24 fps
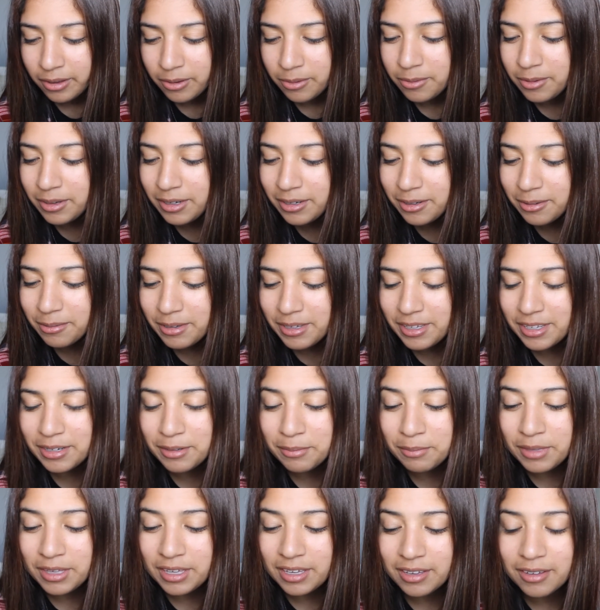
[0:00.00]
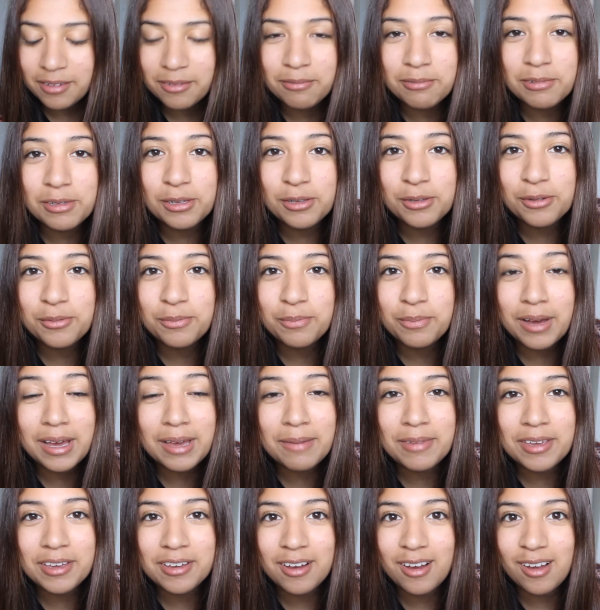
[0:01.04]
When are we gonna meet? When you buy
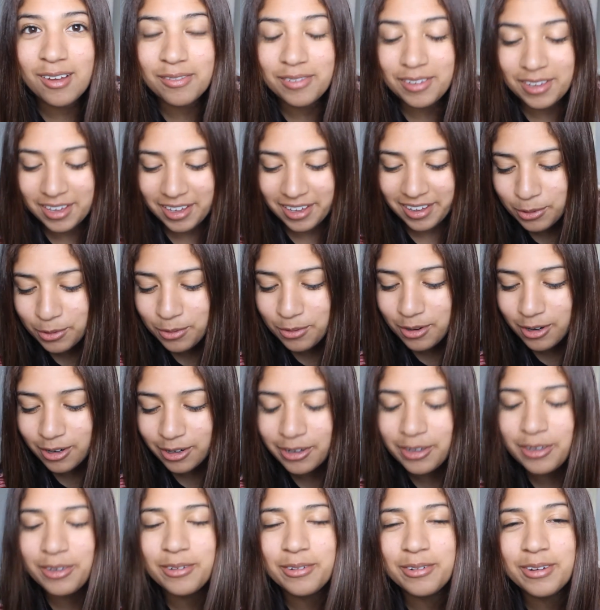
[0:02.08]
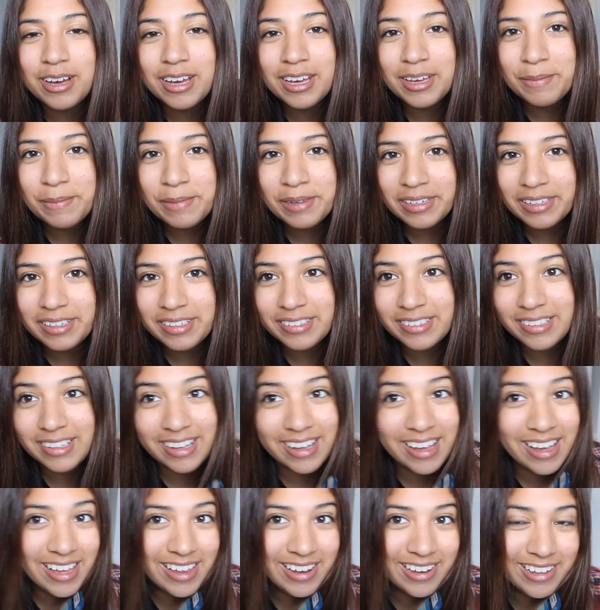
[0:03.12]
me coffee. Who are you? I am Melissa.
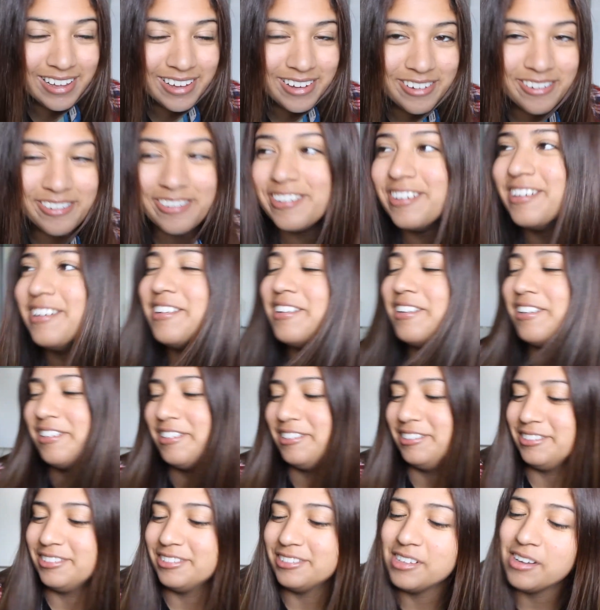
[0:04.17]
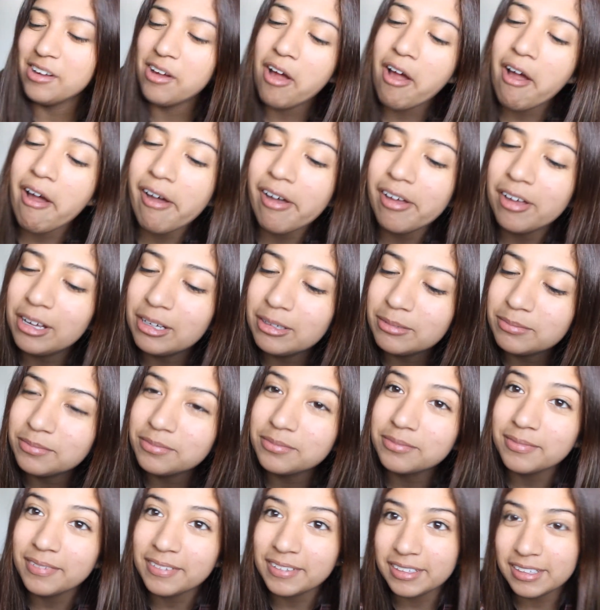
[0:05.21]
Hello.
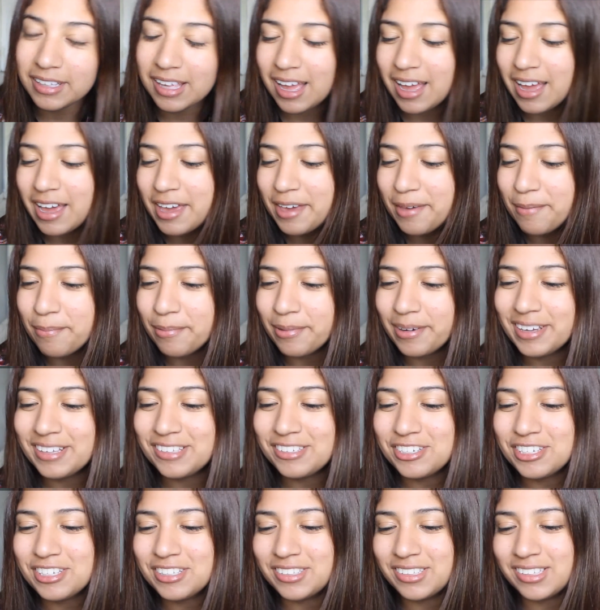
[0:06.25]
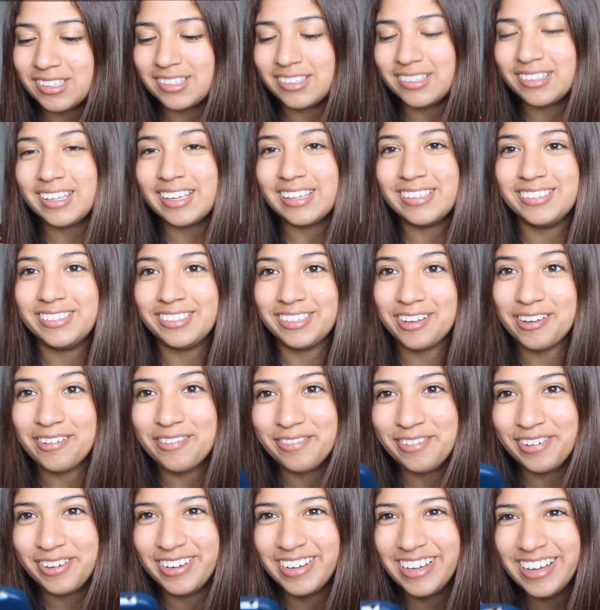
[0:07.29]
I praise Jesus and
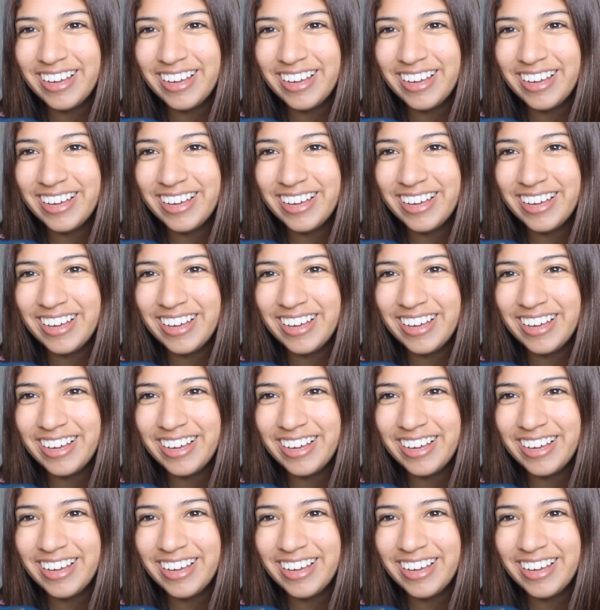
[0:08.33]
stuff.